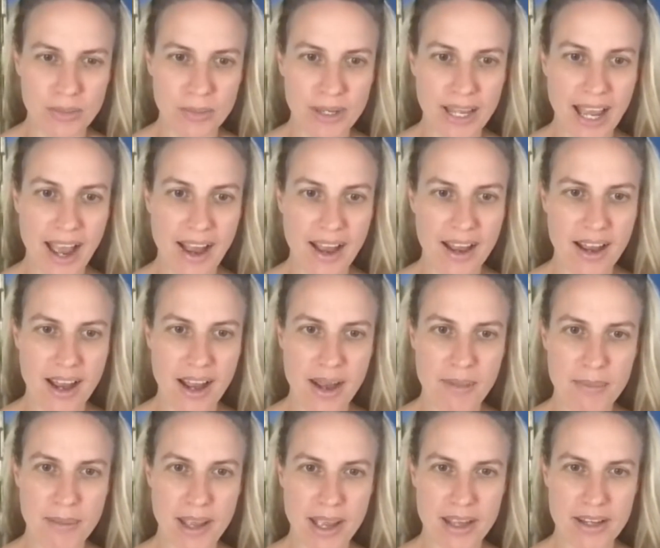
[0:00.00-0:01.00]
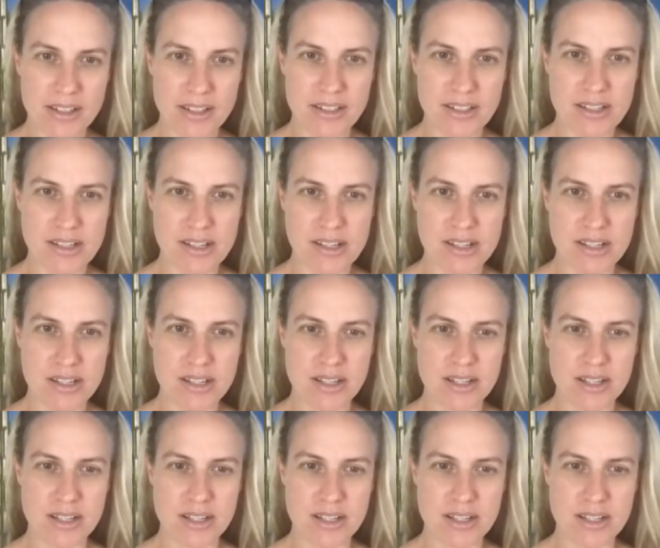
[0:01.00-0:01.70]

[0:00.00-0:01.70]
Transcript: We are up and